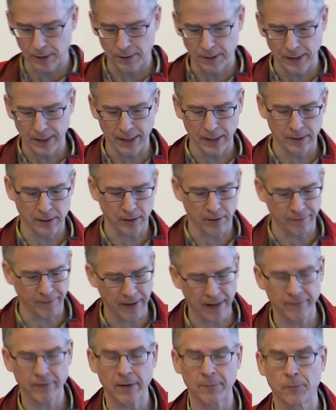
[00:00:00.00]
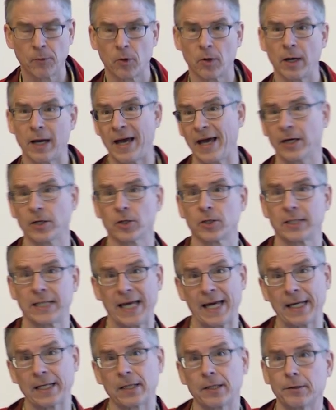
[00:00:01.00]
a series of ever more accurate
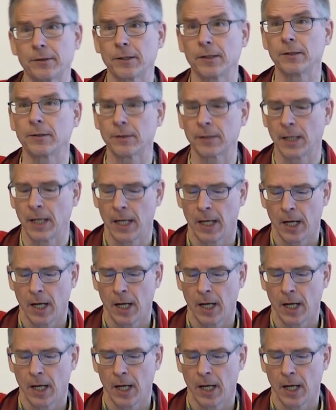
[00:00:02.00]
atlases.